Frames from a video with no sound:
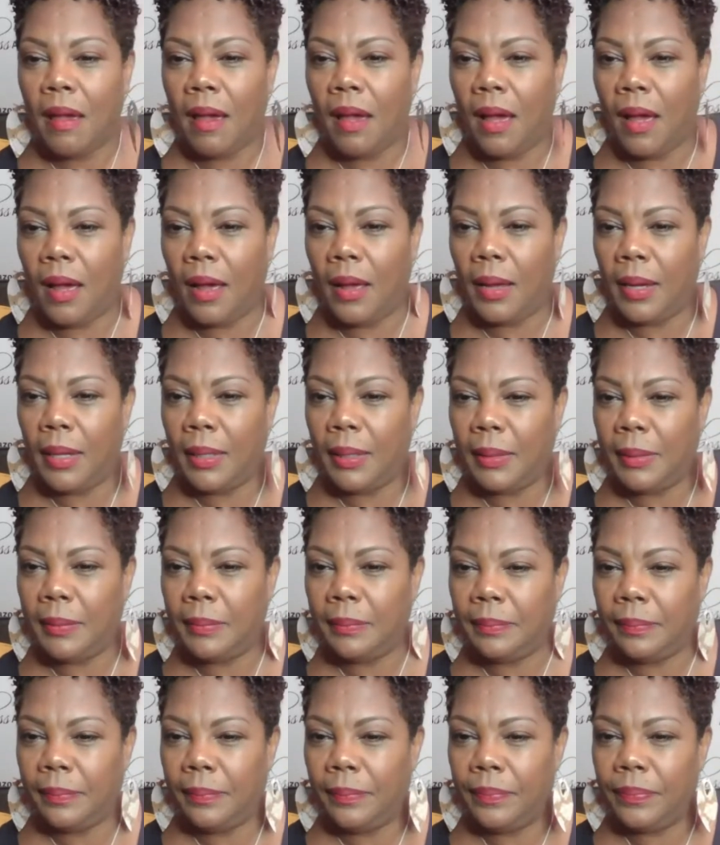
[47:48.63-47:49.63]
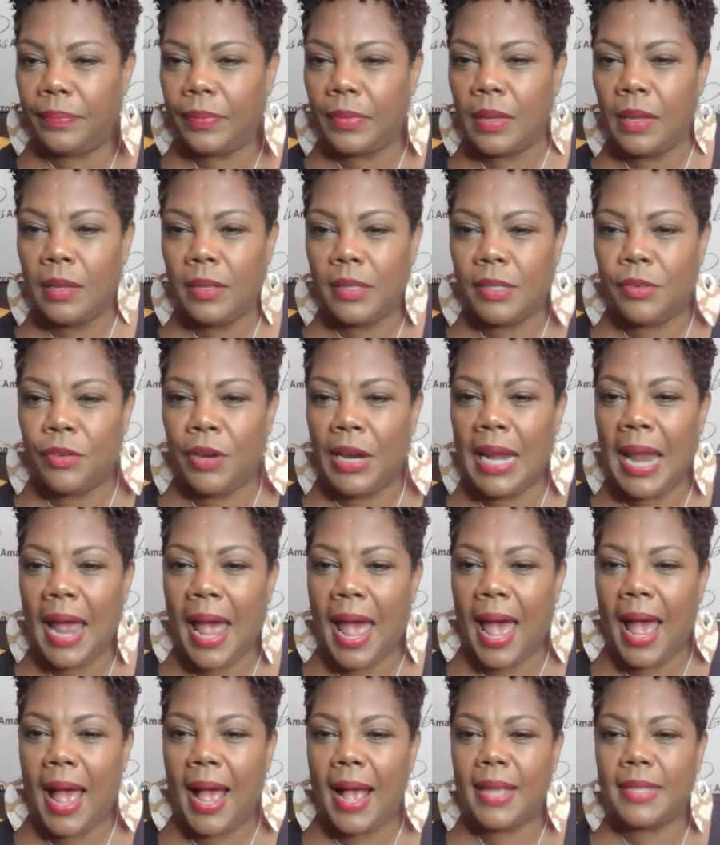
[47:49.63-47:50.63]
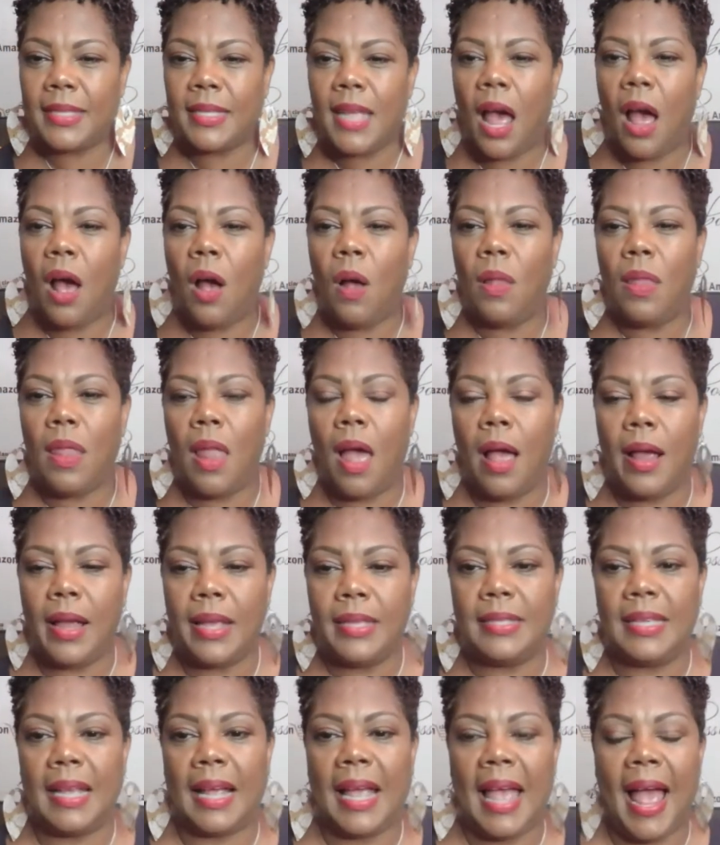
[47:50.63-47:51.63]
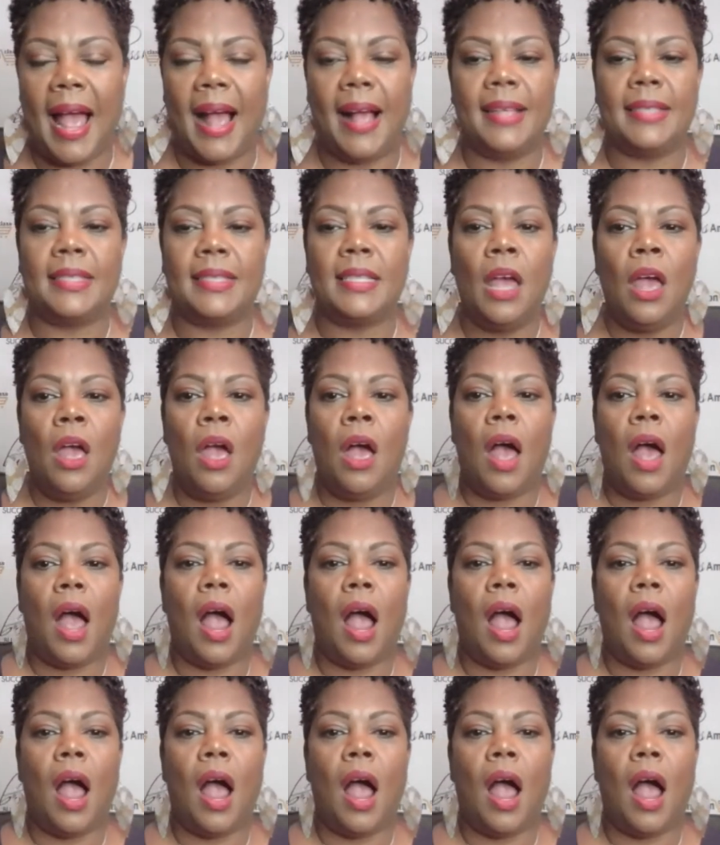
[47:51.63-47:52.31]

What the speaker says: Amazon. Trina asks, how long is the class?